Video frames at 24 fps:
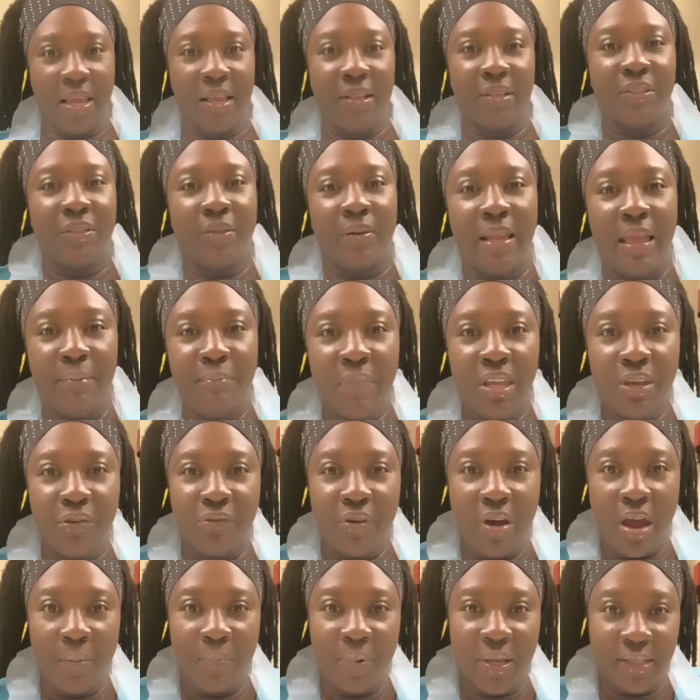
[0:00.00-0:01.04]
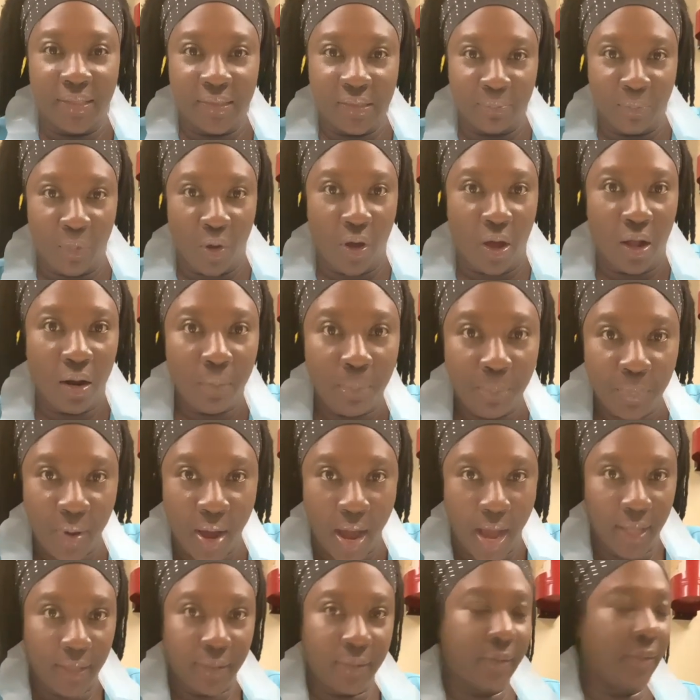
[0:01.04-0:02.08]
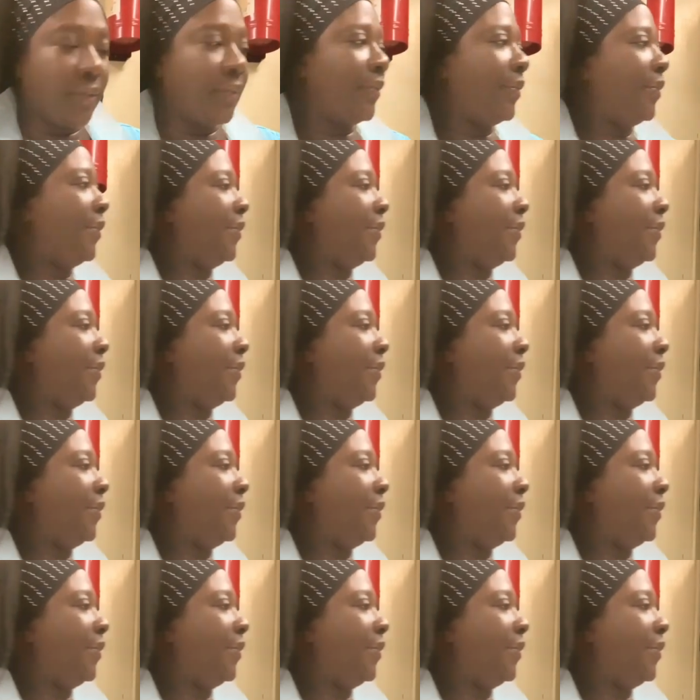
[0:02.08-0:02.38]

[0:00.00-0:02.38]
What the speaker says: So let me grab a small pot.